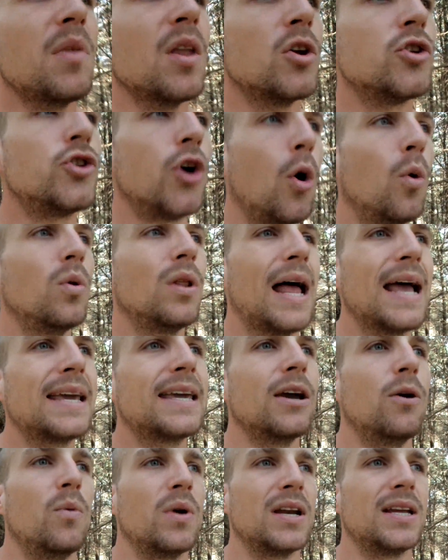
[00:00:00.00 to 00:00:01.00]
don't like
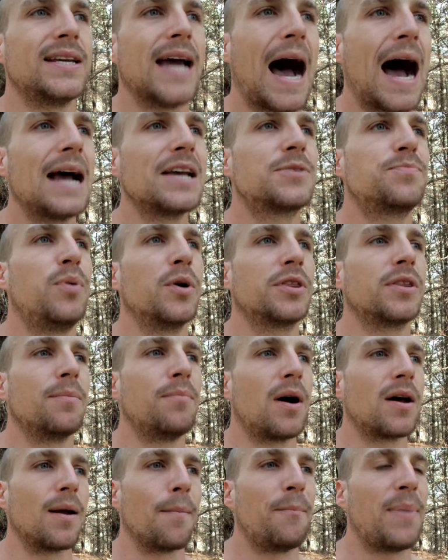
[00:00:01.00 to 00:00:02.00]
it when guys put them
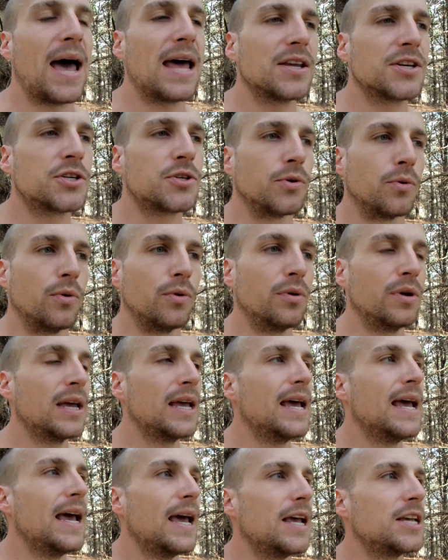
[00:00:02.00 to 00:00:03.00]
on a pedestal
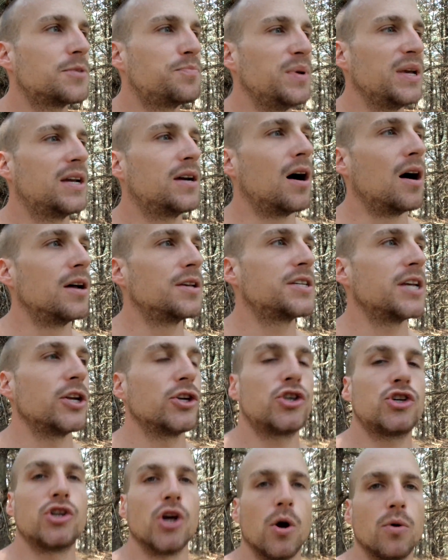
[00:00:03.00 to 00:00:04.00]
is because it
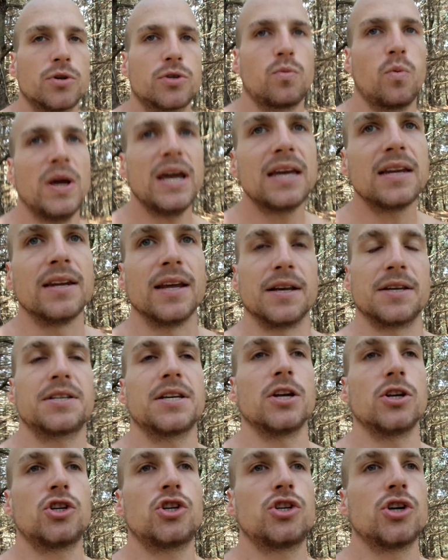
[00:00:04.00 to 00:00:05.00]
shows weakness.
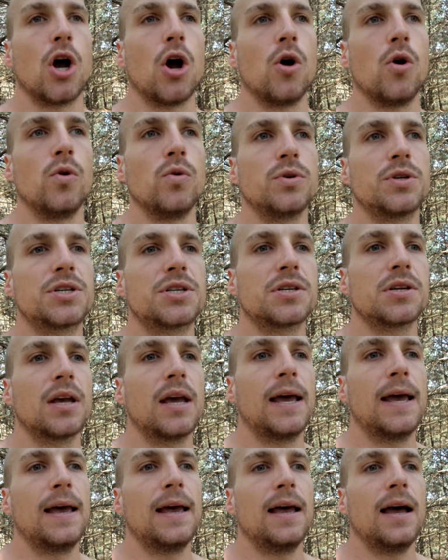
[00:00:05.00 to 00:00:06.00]
It shows
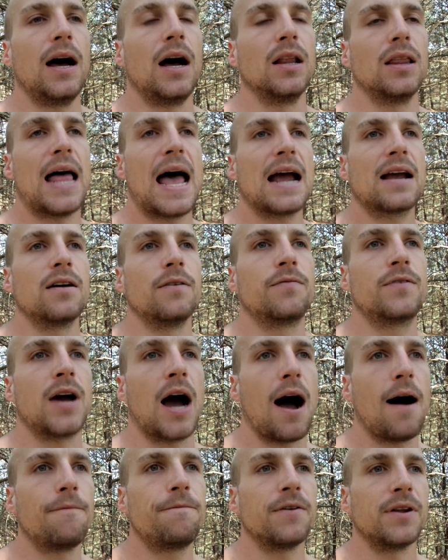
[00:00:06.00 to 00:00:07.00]
a lack of
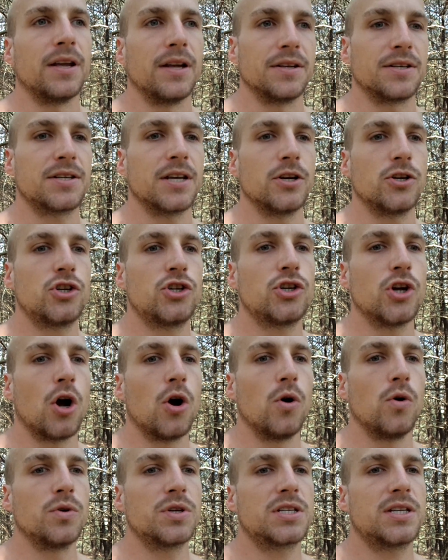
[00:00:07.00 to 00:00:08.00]
confidence. It
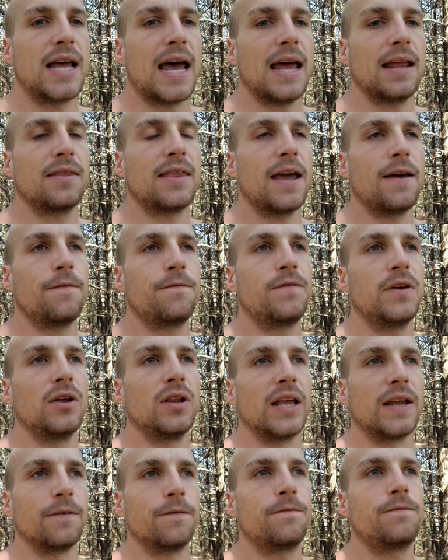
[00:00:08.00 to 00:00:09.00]
shows that they
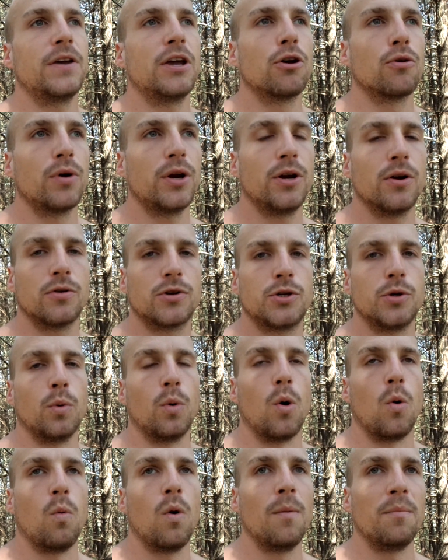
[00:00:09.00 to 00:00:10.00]
feel inferior to
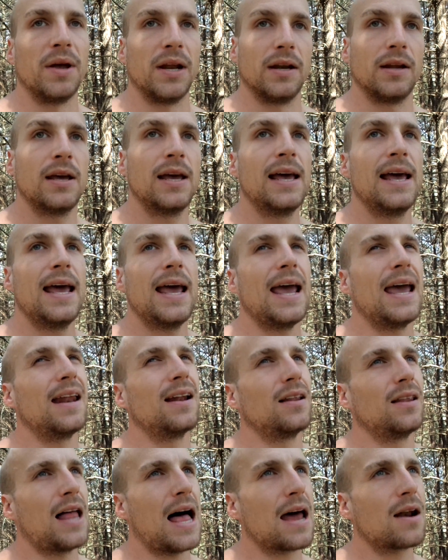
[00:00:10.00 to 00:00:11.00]
a woman. And
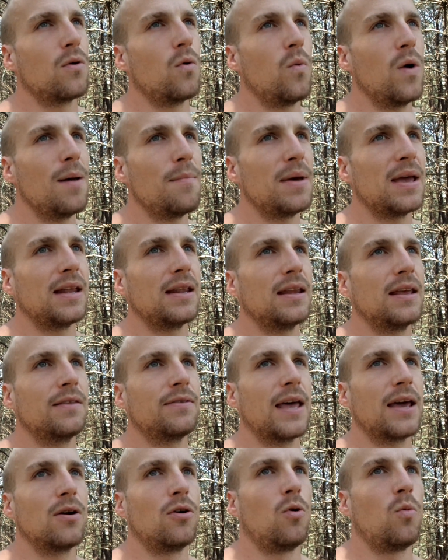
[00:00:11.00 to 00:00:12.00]
a lot of women,
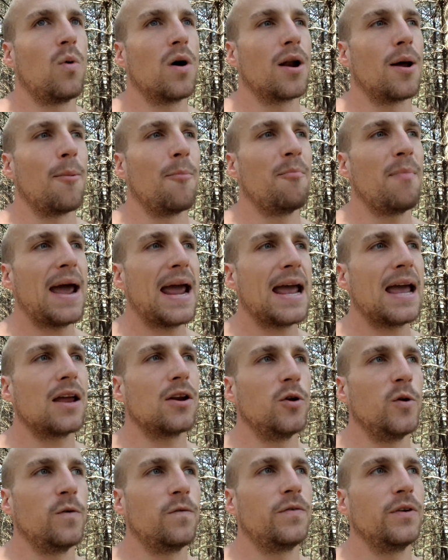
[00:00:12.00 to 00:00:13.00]
they don't want a man
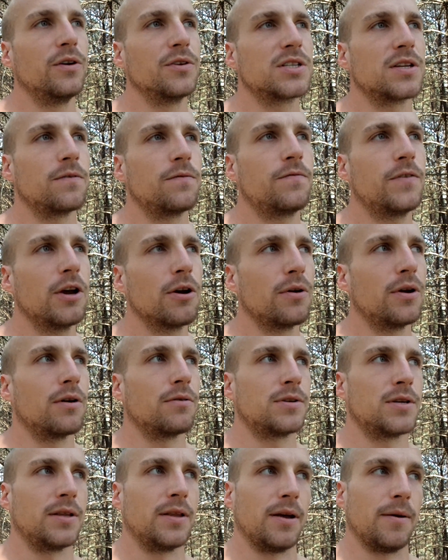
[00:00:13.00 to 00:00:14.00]
who feels inferior
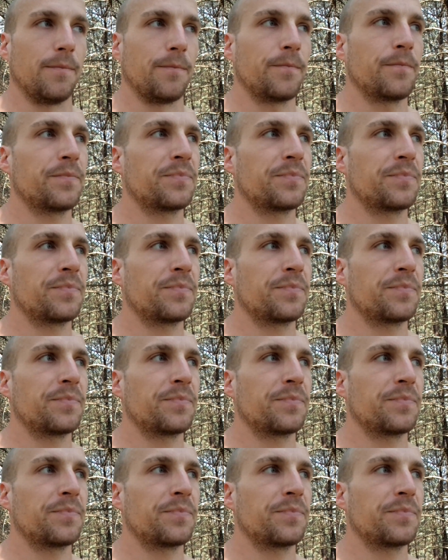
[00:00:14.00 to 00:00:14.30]
to them.